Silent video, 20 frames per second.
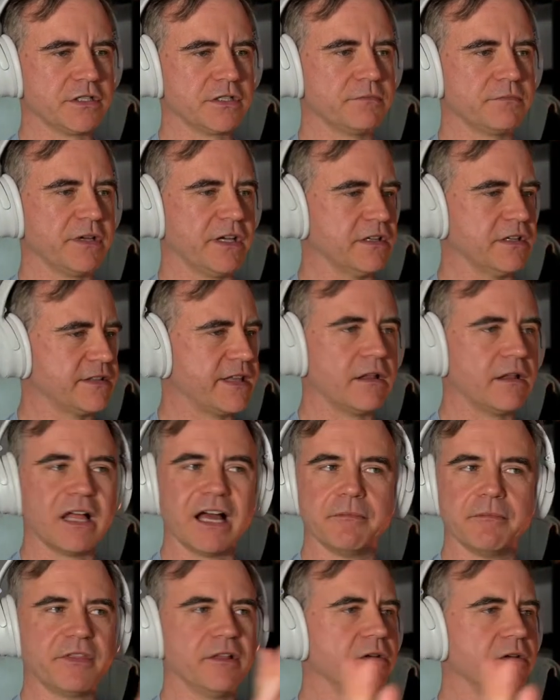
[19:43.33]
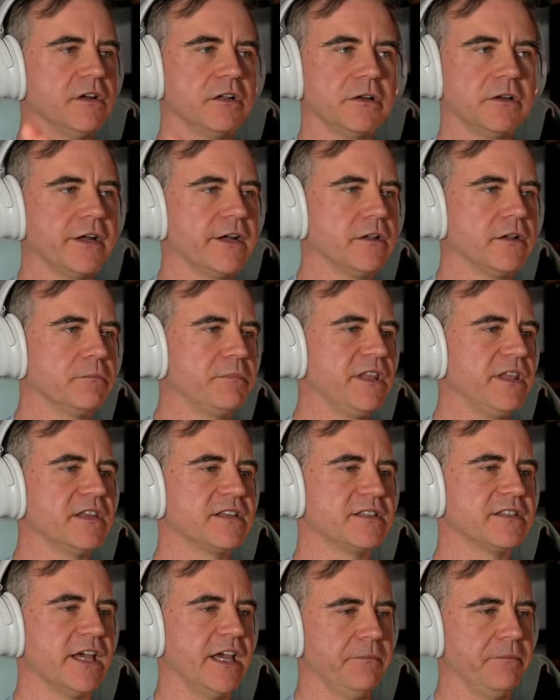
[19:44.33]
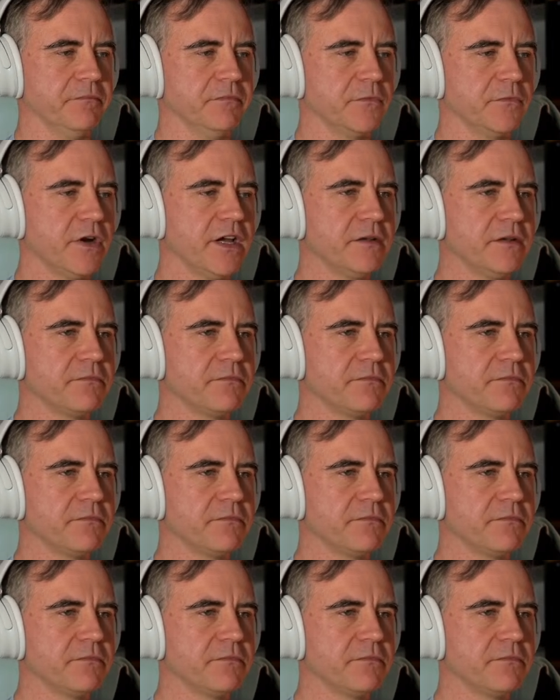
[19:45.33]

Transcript: Because it'll be the same, right?